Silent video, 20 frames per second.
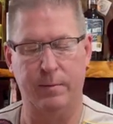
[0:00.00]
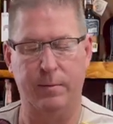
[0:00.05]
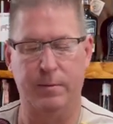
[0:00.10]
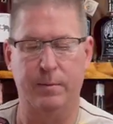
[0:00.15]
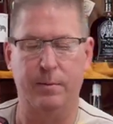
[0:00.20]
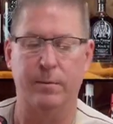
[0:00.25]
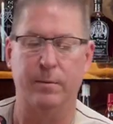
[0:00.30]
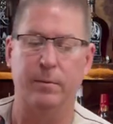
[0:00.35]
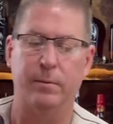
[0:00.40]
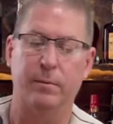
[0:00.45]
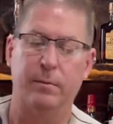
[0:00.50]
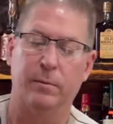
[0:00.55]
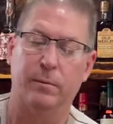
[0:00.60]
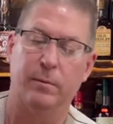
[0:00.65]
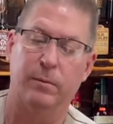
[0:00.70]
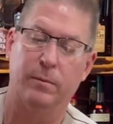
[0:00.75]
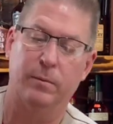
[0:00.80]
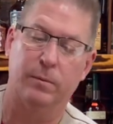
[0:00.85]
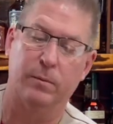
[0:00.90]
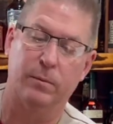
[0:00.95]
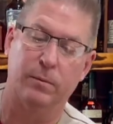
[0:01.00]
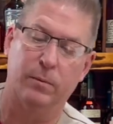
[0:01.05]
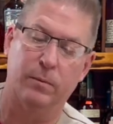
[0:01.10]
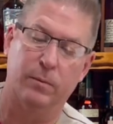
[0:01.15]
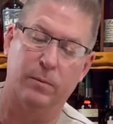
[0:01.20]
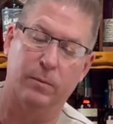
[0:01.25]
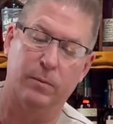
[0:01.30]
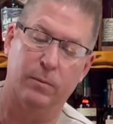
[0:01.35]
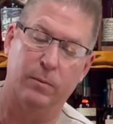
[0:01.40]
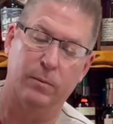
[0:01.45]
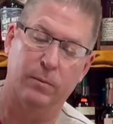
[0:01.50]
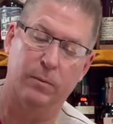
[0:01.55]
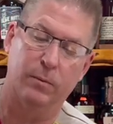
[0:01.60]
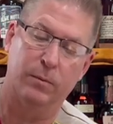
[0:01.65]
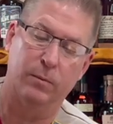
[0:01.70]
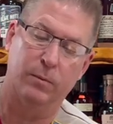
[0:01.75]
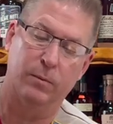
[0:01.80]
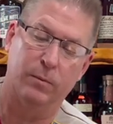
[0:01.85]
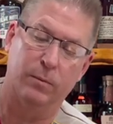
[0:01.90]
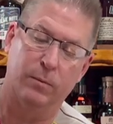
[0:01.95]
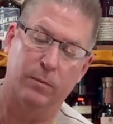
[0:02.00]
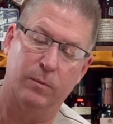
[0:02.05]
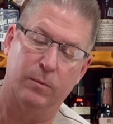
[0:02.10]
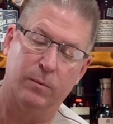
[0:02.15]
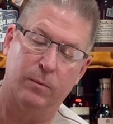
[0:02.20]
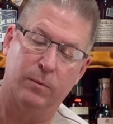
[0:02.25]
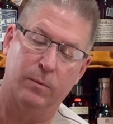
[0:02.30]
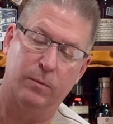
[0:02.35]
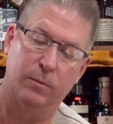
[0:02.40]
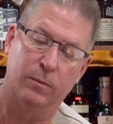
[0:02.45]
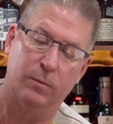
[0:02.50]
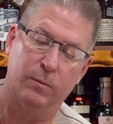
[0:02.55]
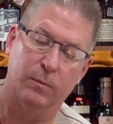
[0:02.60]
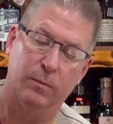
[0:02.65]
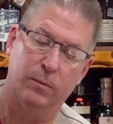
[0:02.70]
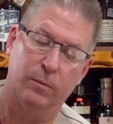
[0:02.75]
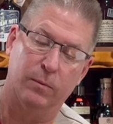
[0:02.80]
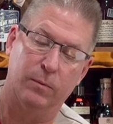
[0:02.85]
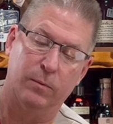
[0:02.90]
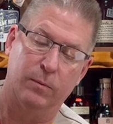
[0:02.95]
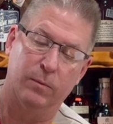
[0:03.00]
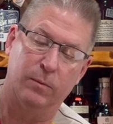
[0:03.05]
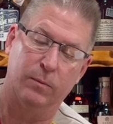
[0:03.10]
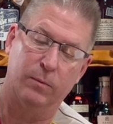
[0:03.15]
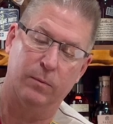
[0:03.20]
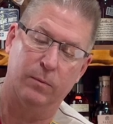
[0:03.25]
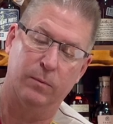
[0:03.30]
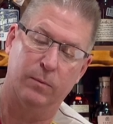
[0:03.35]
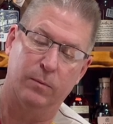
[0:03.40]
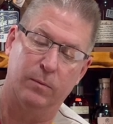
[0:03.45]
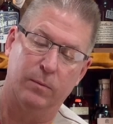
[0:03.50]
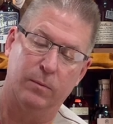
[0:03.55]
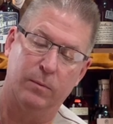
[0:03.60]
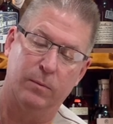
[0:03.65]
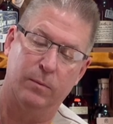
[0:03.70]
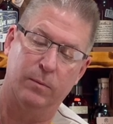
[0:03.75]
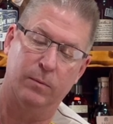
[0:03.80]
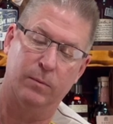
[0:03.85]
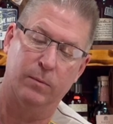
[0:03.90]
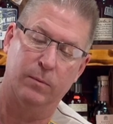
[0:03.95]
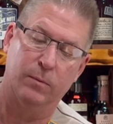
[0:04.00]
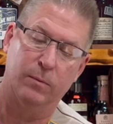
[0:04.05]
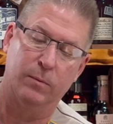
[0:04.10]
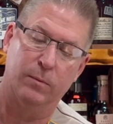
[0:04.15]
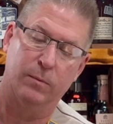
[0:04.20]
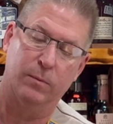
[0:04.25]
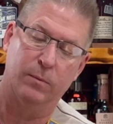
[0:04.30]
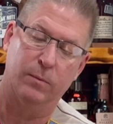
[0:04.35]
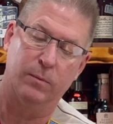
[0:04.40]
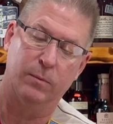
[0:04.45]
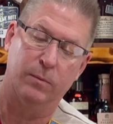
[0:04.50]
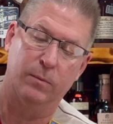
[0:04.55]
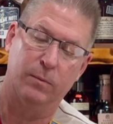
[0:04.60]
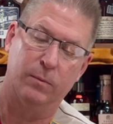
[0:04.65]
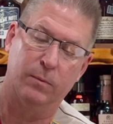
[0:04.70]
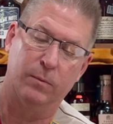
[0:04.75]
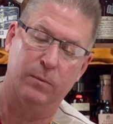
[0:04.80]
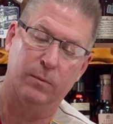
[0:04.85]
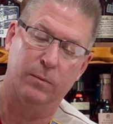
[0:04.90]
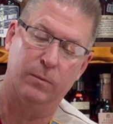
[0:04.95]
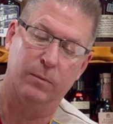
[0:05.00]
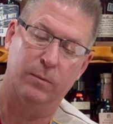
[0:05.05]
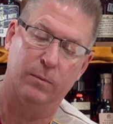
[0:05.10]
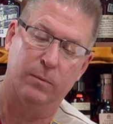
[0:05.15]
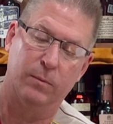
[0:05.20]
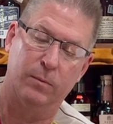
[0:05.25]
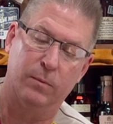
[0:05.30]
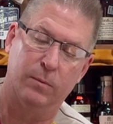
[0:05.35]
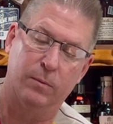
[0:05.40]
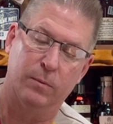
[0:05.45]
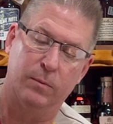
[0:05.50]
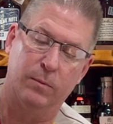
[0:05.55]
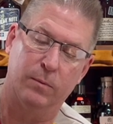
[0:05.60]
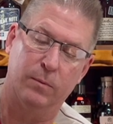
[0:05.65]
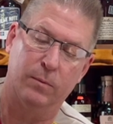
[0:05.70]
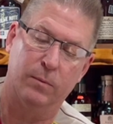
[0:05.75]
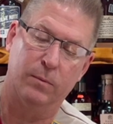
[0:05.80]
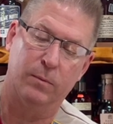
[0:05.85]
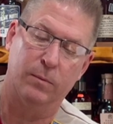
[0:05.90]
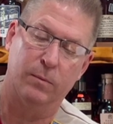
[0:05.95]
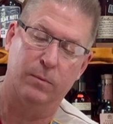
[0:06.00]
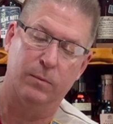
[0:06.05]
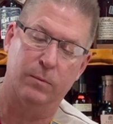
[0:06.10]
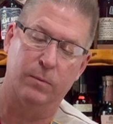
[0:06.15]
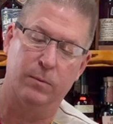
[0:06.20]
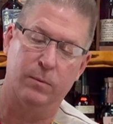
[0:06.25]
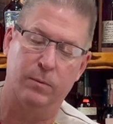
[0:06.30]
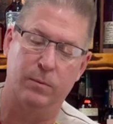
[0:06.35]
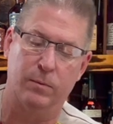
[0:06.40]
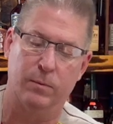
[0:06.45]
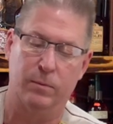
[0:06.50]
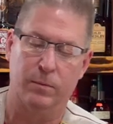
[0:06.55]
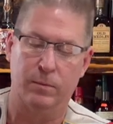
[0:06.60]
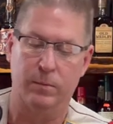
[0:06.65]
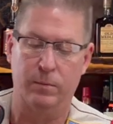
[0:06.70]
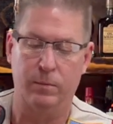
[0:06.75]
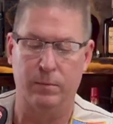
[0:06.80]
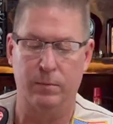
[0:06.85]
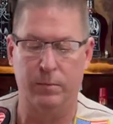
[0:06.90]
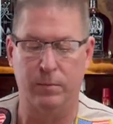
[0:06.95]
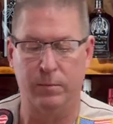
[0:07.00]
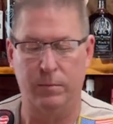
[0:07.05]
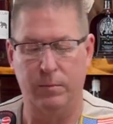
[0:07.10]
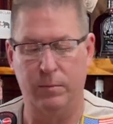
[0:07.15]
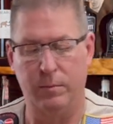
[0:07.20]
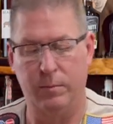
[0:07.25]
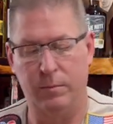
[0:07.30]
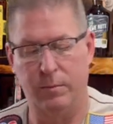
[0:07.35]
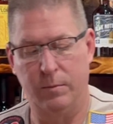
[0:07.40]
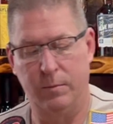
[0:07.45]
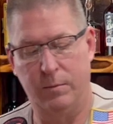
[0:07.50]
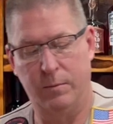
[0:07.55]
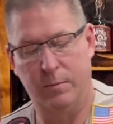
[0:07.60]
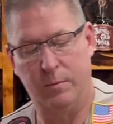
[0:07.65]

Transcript: Nobody speaks.